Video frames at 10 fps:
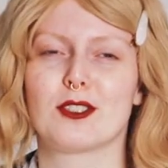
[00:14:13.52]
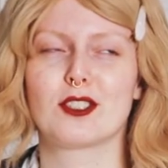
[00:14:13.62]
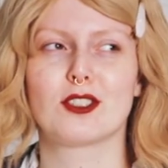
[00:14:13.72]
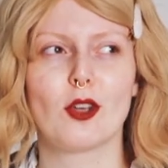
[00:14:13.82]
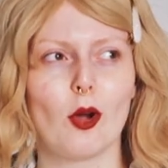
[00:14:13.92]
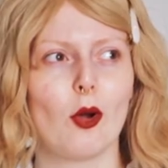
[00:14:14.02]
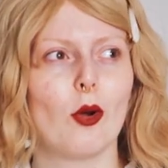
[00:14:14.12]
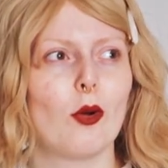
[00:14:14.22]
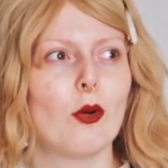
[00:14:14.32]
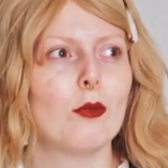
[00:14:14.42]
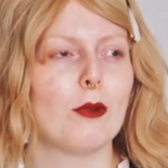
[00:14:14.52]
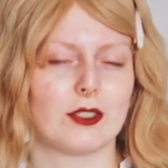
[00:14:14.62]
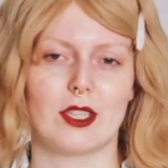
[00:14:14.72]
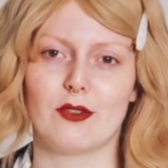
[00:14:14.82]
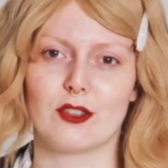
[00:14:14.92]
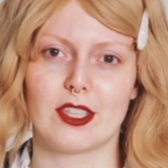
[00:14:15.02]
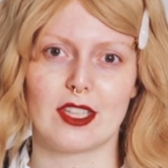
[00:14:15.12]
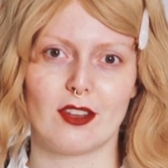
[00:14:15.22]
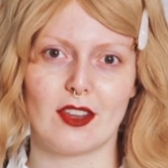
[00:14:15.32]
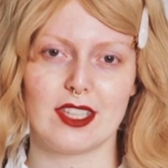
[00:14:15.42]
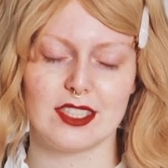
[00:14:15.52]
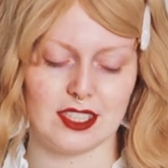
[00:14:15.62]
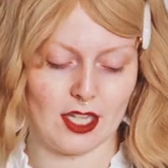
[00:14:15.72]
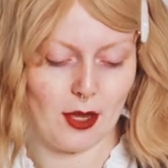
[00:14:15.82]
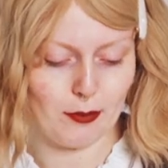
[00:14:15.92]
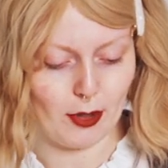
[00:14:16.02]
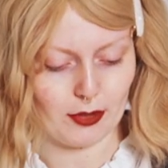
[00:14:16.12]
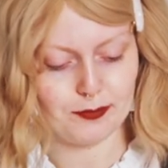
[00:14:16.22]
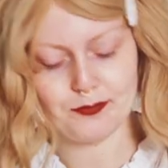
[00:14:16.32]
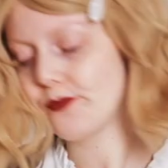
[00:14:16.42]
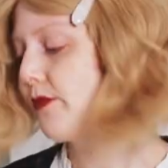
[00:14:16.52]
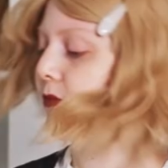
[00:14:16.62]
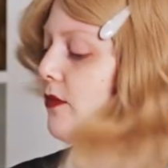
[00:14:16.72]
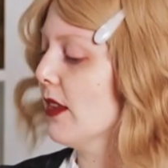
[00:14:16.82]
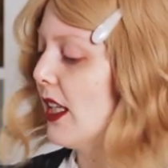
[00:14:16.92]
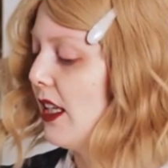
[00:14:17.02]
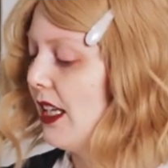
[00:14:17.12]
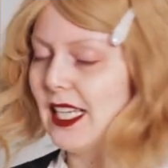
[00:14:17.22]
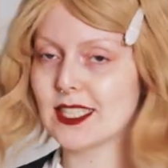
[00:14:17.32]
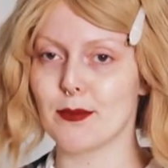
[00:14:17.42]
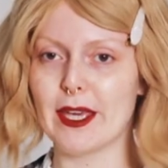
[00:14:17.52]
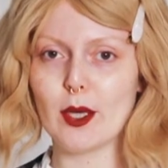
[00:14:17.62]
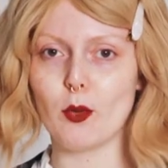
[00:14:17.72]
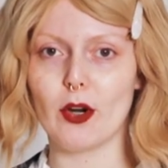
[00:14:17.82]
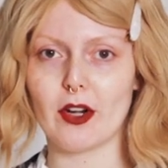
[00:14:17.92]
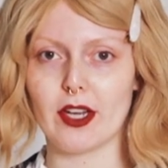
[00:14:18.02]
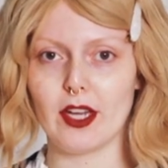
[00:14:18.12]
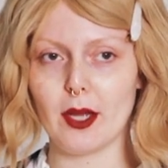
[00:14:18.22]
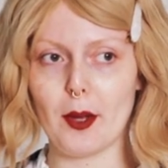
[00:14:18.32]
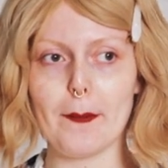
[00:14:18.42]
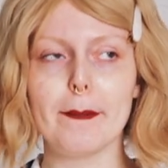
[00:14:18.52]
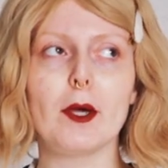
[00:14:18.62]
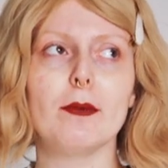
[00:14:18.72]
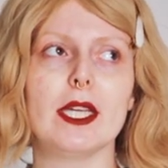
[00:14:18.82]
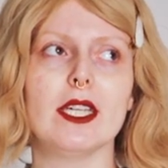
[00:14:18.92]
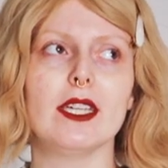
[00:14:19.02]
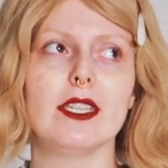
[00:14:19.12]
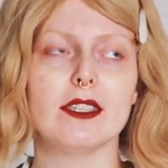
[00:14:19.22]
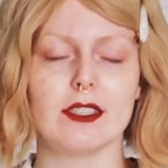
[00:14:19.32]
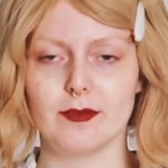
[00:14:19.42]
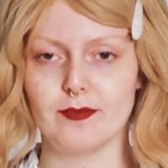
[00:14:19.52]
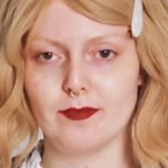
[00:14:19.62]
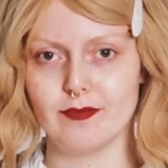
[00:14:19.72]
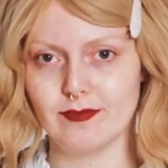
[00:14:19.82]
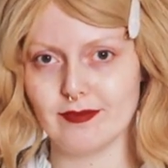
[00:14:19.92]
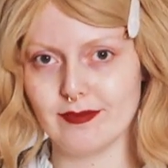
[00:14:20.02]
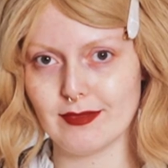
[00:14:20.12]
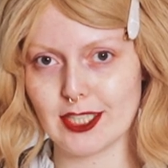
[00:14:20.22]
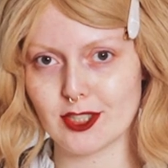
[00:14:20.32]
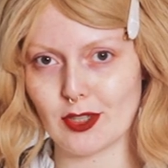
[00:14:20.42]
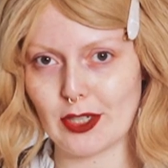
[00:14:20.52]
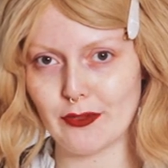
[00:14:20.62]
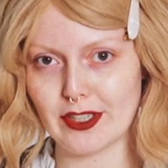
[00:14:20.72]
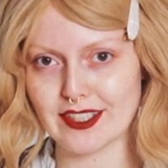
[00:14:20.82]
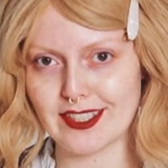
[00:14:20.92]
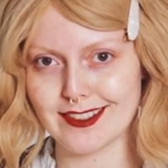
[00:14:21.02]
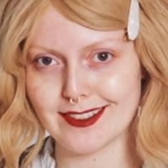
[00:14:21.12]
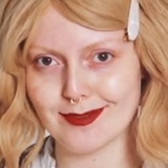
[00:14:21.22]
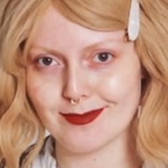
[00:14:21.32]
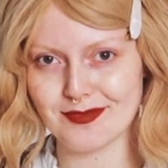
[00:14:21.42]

so much effort into this, but it's a make it work moment. Let's try and fix this.